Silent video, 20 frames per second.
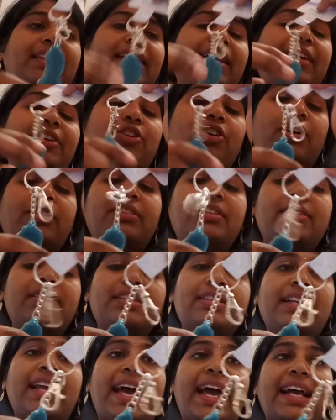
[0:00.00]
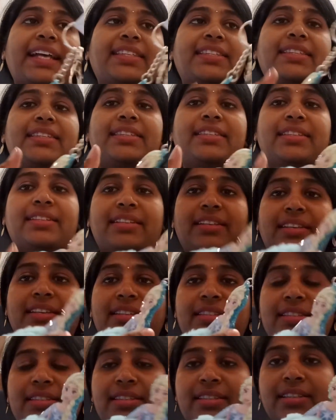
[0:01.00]
think I got this in
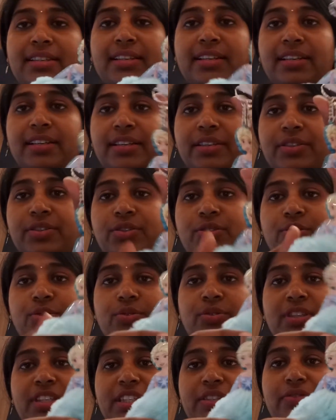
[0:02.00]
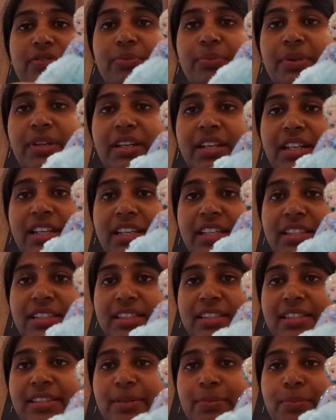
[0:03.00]
Accessories. So this for my
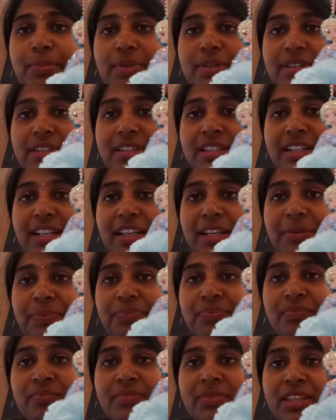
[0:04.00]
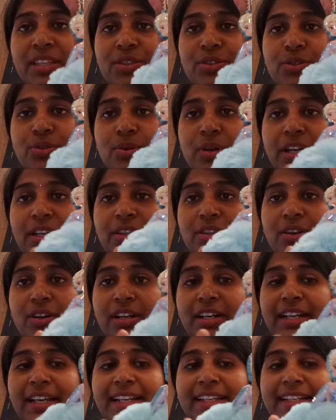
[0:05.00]
niece. It's a birthday, so I
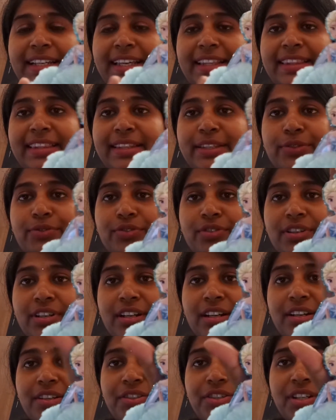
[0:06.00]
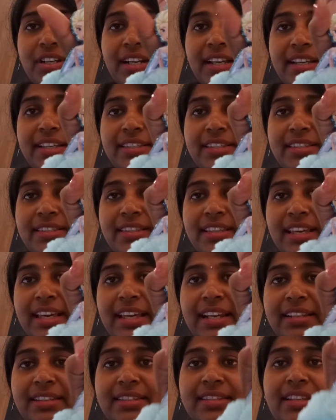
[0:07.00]
thought I'll get this for her. She likes the
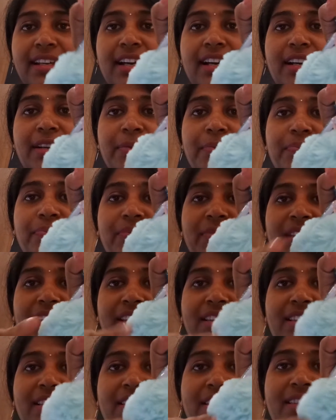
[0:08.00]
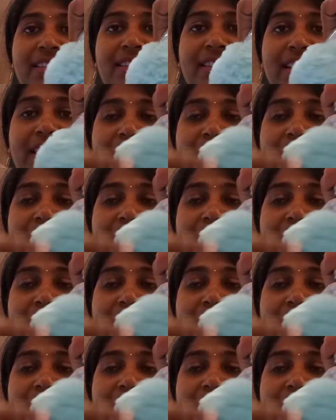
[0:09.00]
Elsa. And this is the